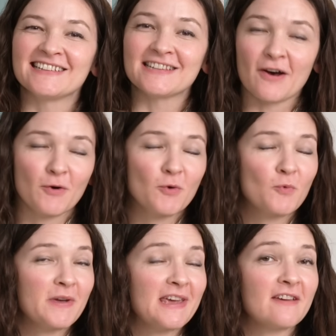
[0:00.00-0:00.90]
So
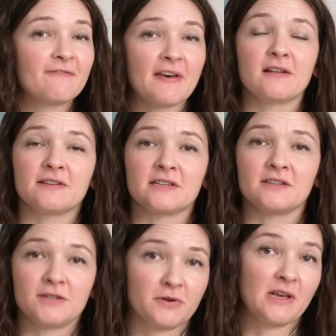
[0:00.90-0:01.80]
we felt
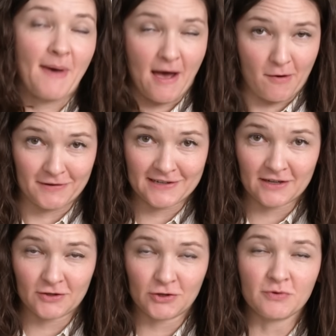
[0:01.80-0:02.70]
duty
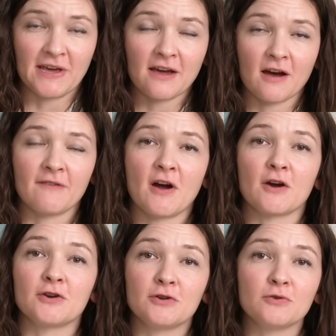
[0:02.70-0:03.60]
bound to kick off
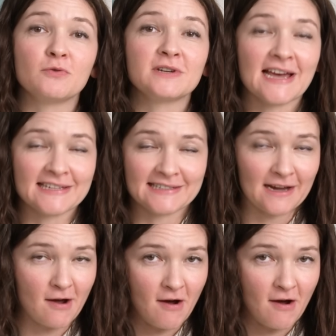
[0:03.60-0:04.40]
our new testing